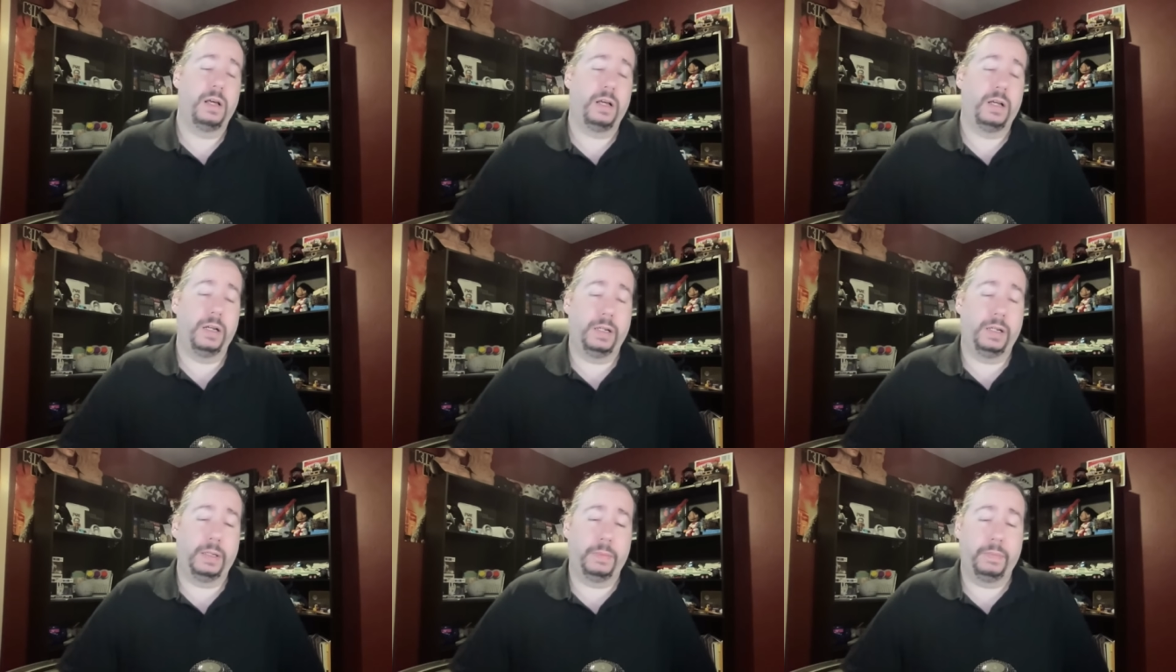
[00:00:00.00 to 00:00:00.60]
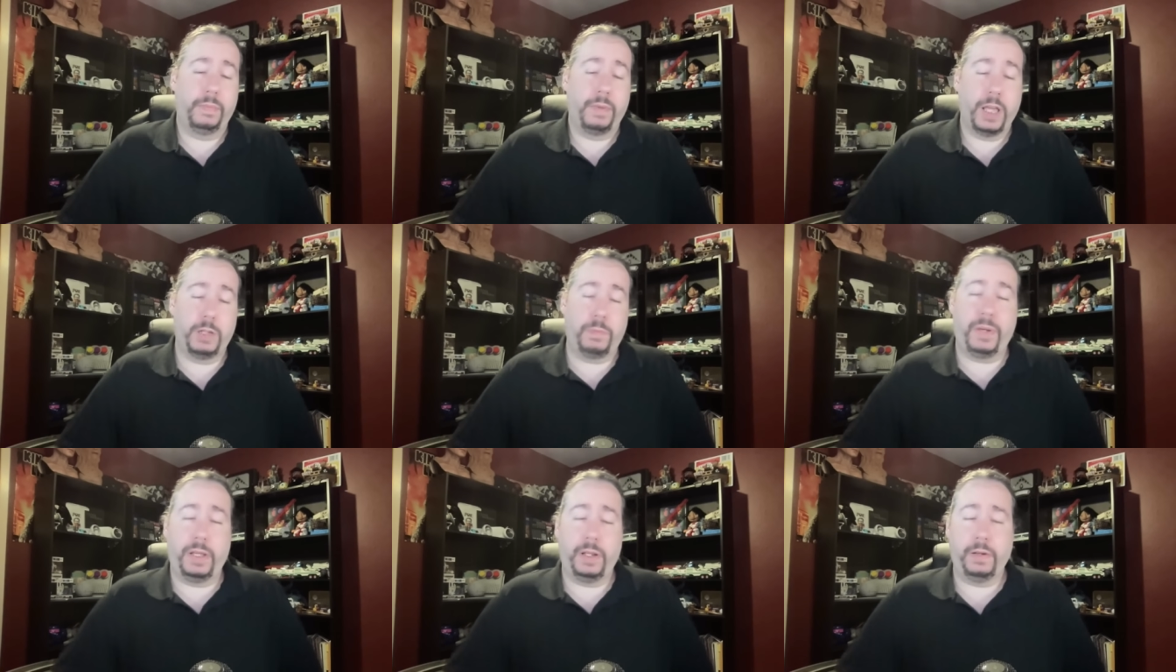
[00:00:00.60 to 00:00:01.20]
um,
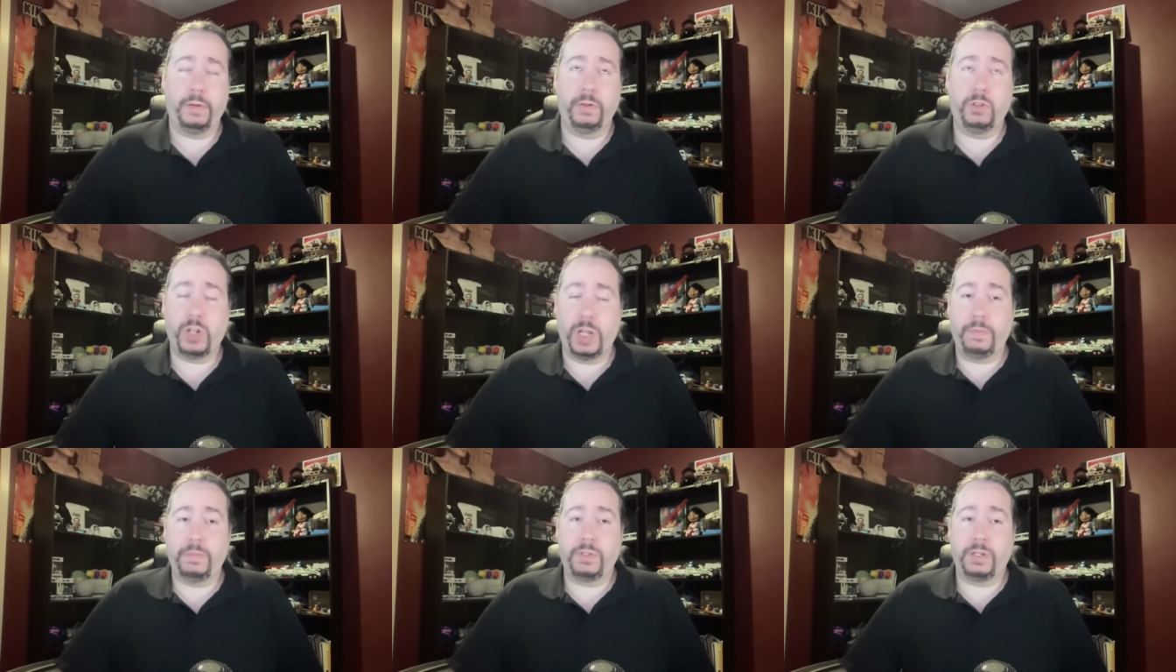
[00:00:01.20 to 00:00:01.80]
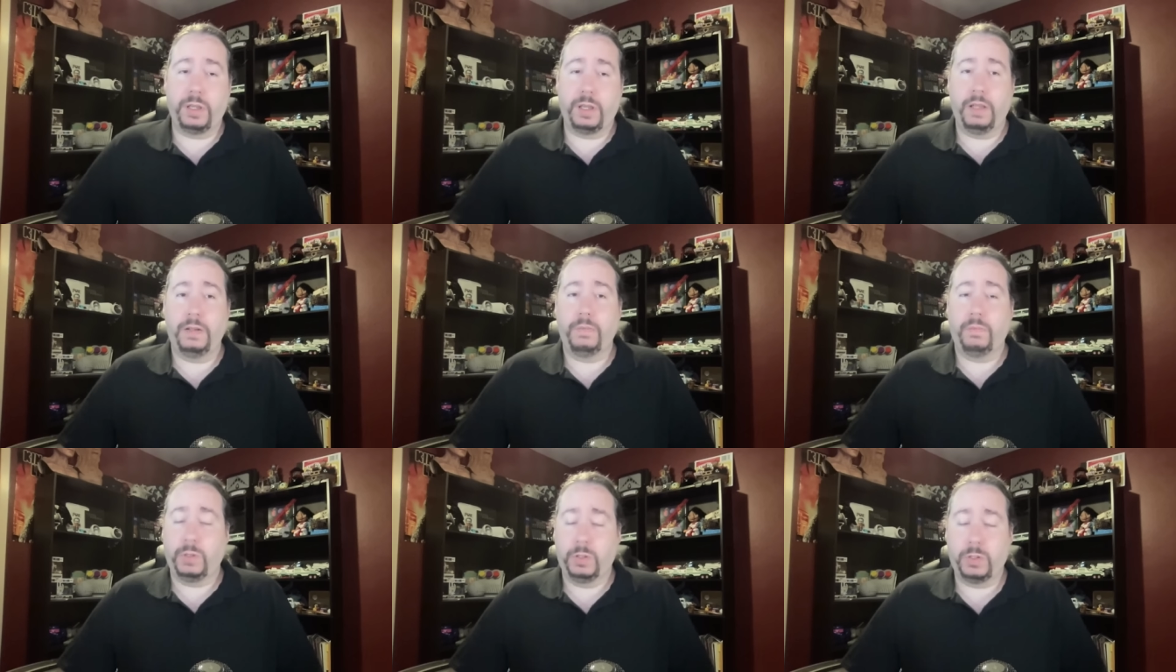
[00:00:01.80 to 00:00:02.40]
had been James uh, had
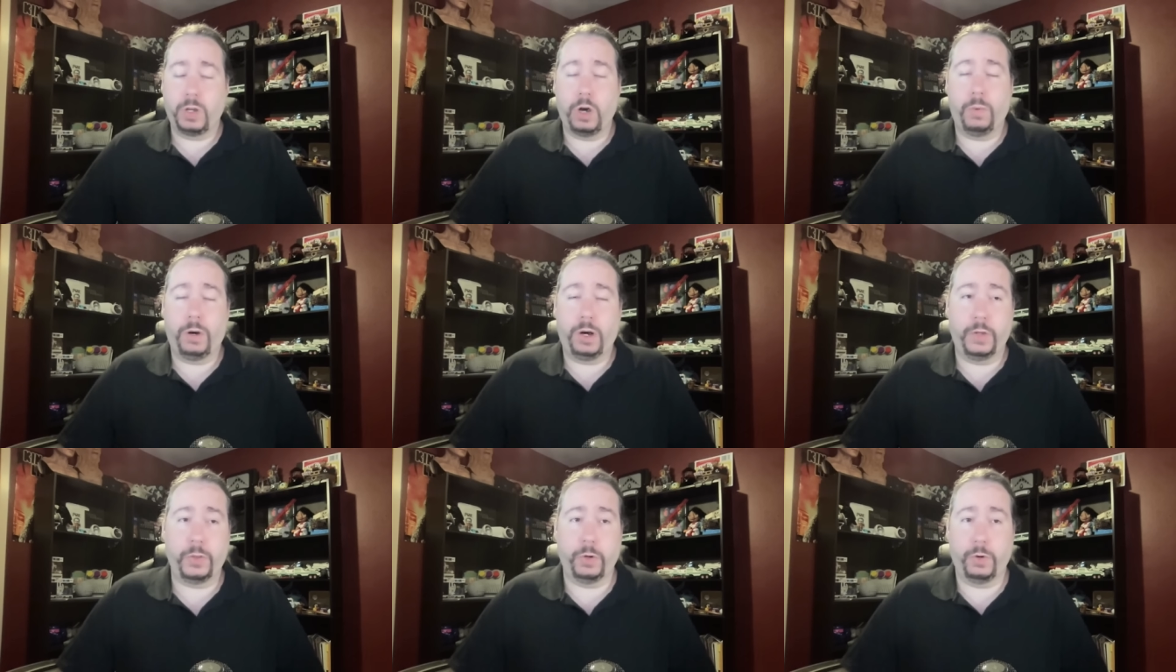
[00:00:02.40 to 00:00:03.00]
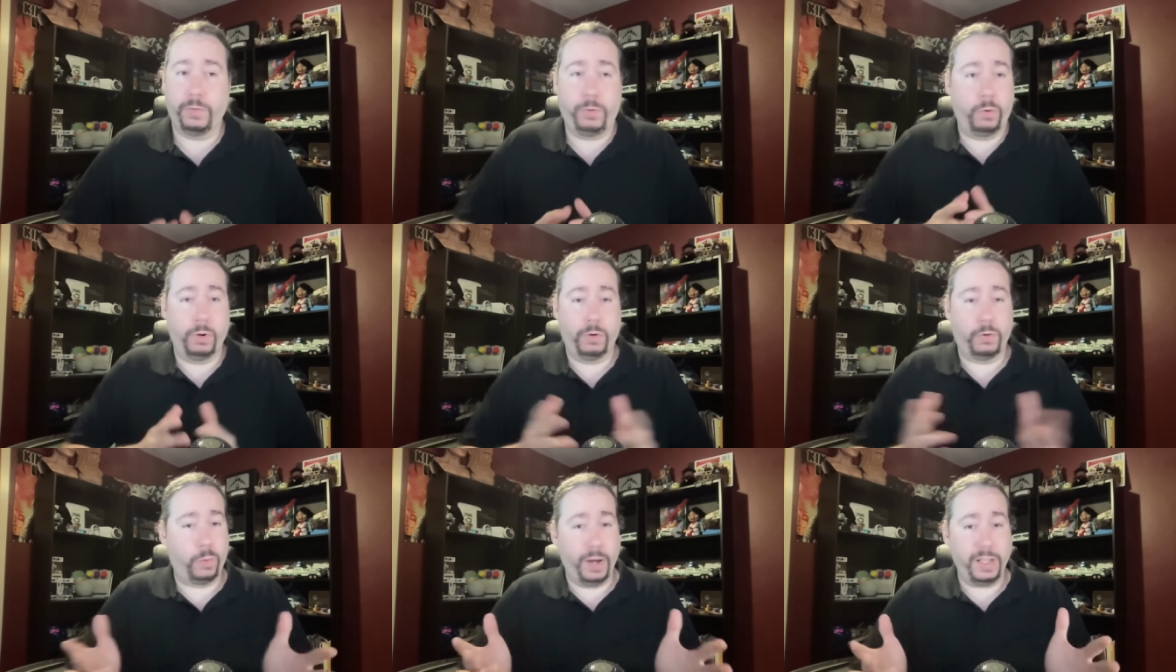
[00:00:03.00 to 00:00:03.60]
co author
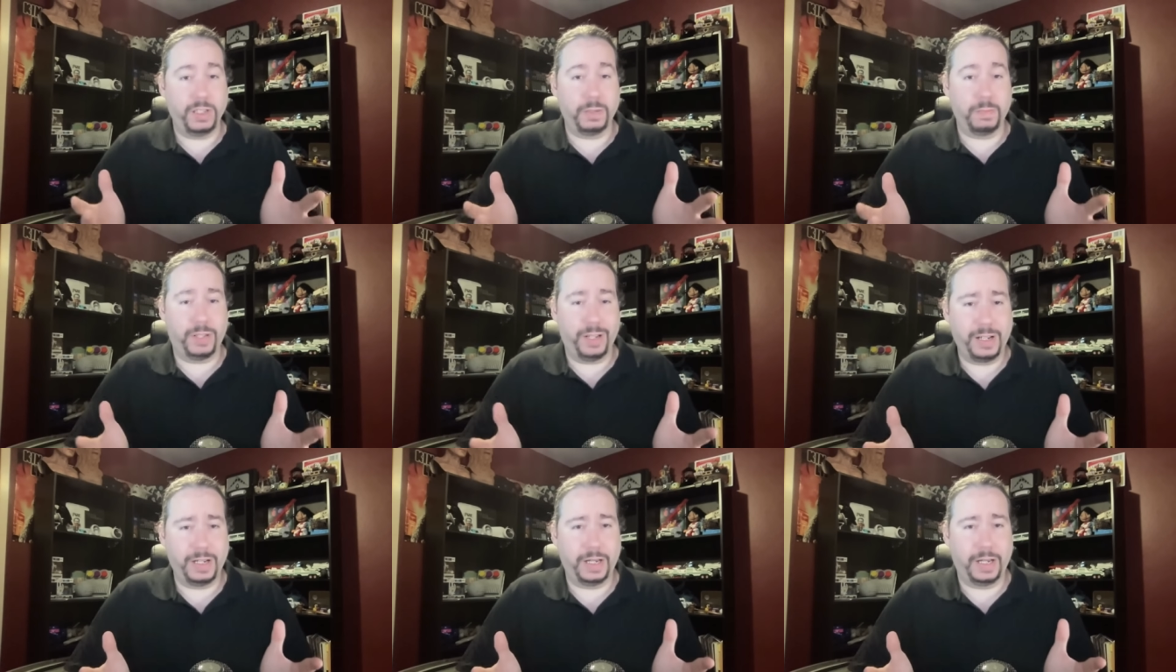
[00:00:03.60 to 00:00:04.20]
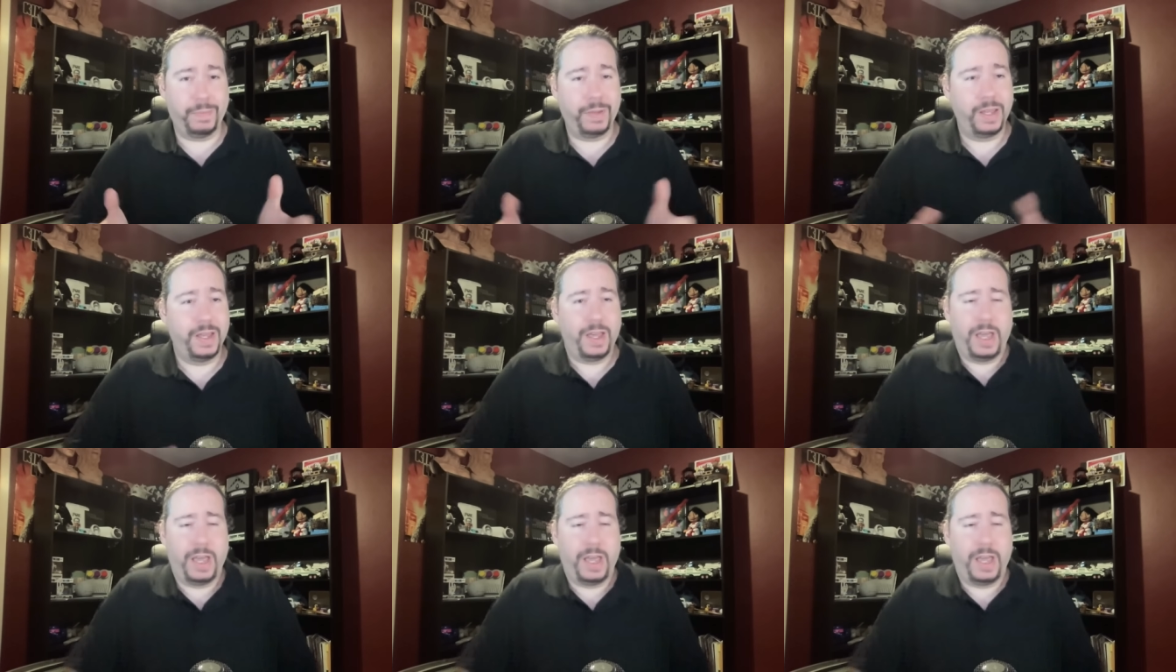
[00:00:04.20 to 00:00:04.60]
for quite some time,